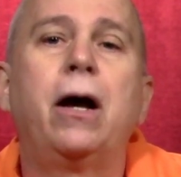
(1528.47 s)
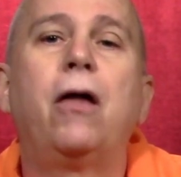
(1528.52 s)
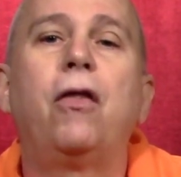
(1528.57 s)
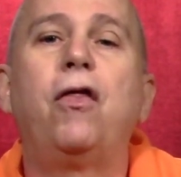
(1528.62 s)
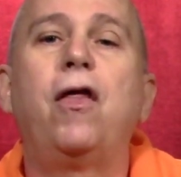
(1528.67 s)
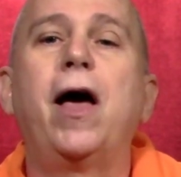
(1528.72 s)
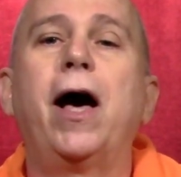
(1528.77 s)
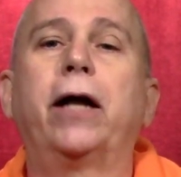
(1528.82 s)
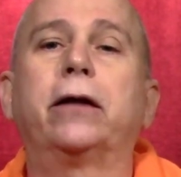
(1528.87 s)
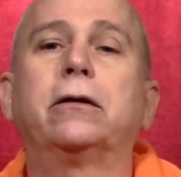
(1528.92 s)

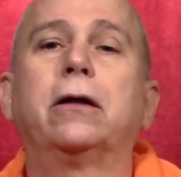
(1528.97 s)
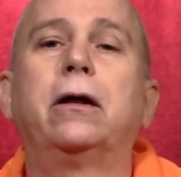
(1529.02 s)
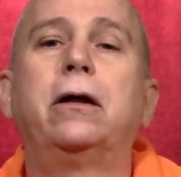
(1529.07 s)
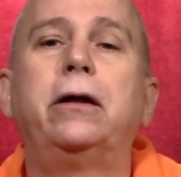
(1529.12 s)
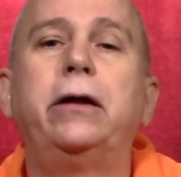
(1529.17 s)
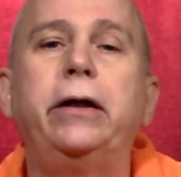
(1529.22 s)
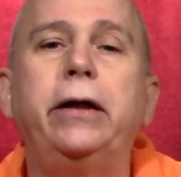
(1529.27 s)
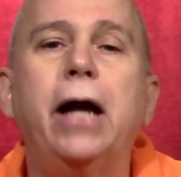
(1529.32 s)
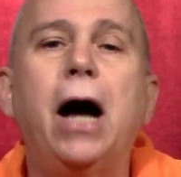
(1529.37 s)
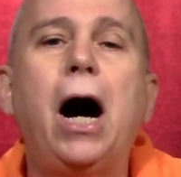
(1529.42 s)
That
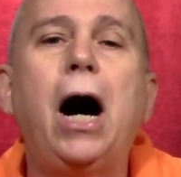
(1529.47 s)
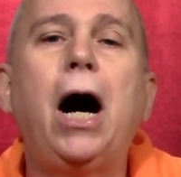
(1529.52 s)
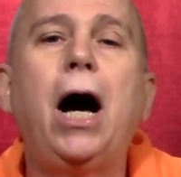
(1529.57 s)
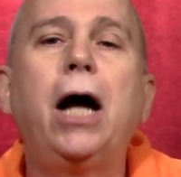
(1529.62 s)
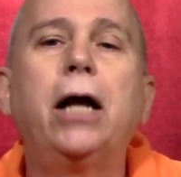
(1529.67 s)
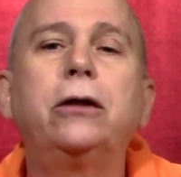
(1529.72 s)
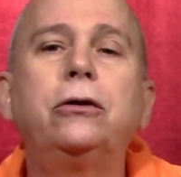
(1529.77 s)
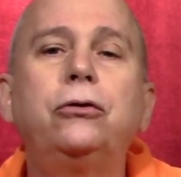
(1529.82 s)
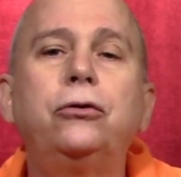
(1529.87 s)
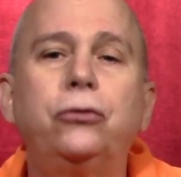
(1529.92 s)

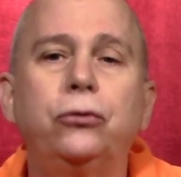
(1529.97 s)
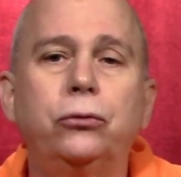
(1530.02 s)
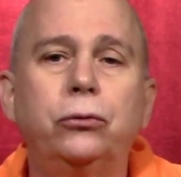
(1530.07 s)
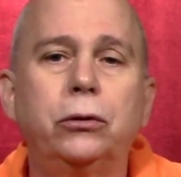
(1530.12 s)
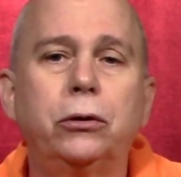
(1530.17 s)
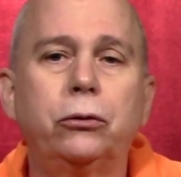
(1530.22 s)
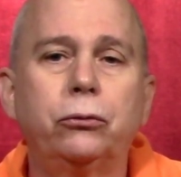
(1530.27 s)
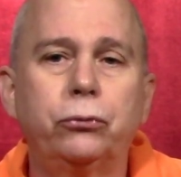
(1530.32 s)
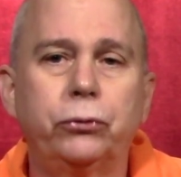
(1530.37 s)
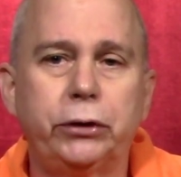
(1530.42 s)

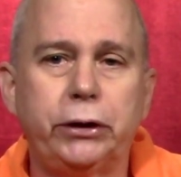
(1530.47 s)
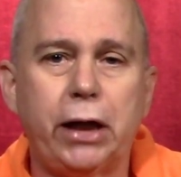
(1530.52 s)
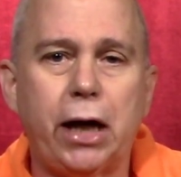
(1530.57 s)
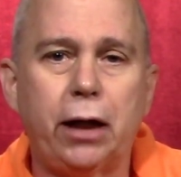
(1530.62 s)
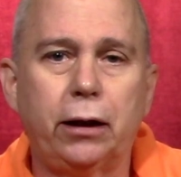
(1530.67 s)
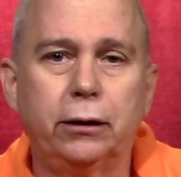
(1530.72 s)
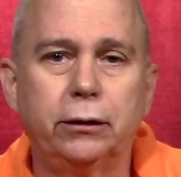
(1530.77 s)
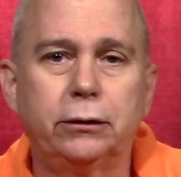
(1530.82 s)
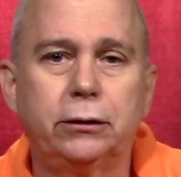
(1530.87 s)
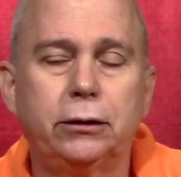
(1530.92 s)
non-dual
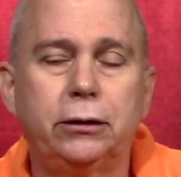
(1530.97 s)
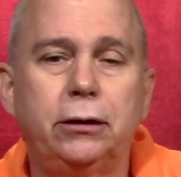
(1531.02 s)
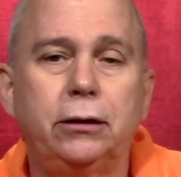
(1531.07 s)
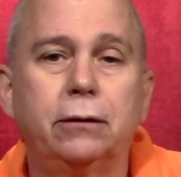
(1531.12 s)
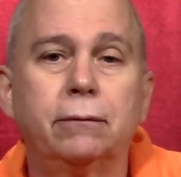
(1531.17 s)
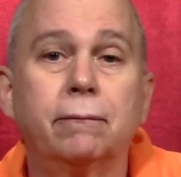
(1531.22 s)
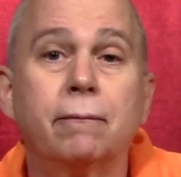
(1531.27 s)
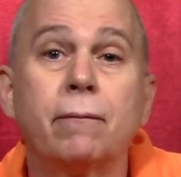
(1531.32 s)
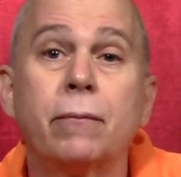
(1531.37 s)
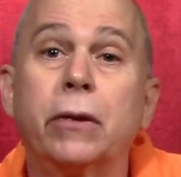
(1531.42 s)
reality
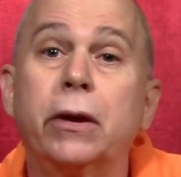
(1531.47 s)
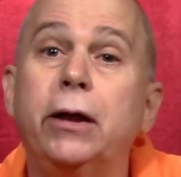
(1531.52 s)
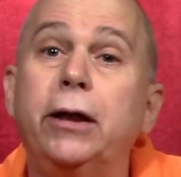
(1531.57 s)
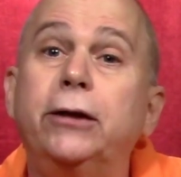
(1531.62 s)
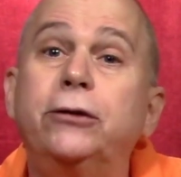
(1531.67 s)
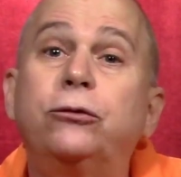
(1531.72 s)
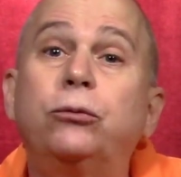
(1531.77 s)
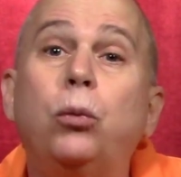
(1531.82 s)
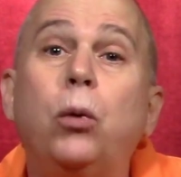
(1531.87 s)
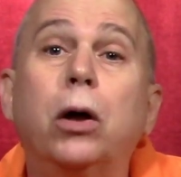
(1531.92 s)

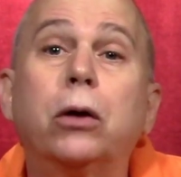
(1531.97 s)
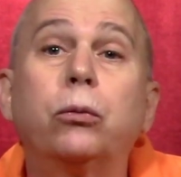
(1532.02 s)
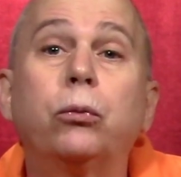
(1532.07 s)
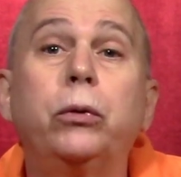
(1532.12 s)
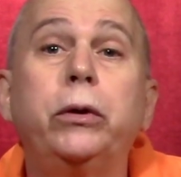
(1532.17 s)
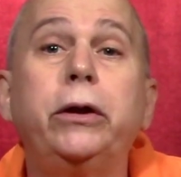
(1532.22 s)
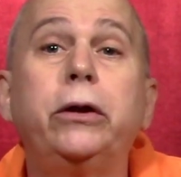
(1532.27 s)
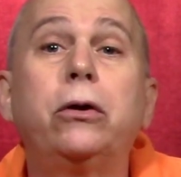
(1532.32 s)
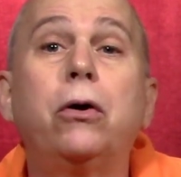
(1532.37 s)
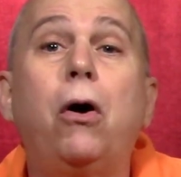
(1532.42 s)
is what
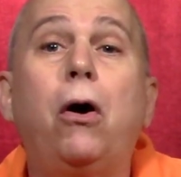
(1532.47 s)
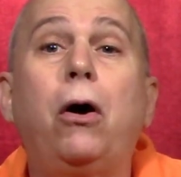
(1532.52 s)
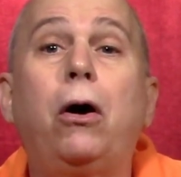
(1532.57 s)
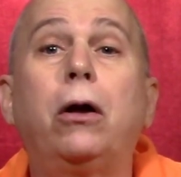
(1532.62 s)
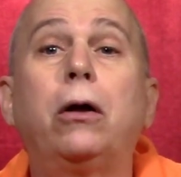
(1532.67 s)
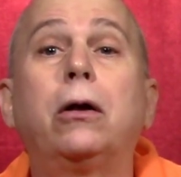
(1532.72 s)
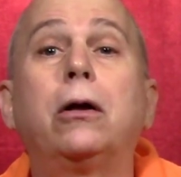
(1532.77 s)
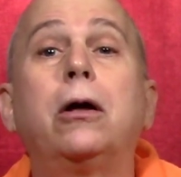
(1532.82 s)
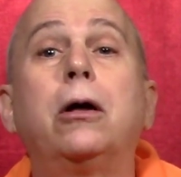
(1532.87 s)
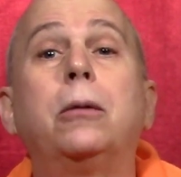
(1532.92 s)
we
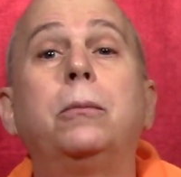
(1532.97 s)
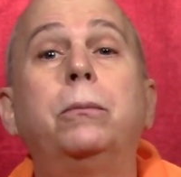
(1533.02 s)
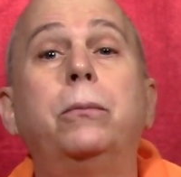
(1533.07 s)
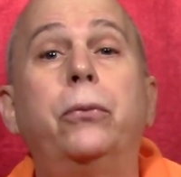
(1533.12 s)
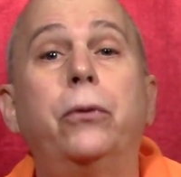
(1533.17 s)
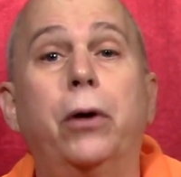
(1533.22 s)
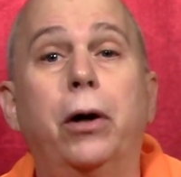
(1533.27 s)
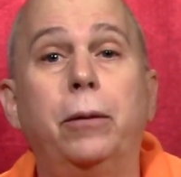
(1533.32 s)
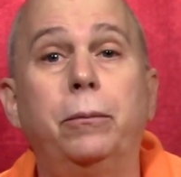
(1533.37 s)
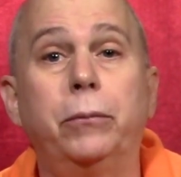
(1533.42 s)
call
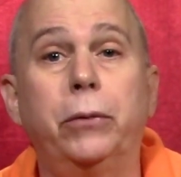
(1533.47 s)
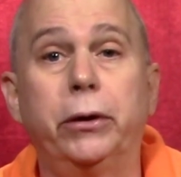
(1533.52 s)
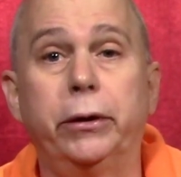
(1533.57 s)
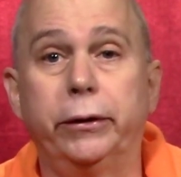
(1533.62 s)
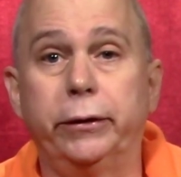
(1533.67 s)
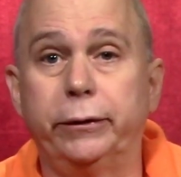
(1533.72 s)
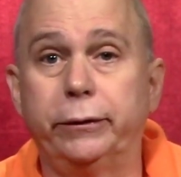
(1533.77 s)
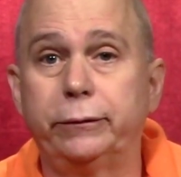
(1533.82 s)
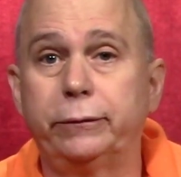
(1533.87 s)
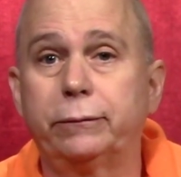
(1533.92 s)

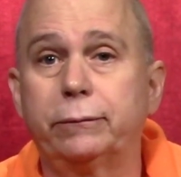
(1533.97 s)
Brahman.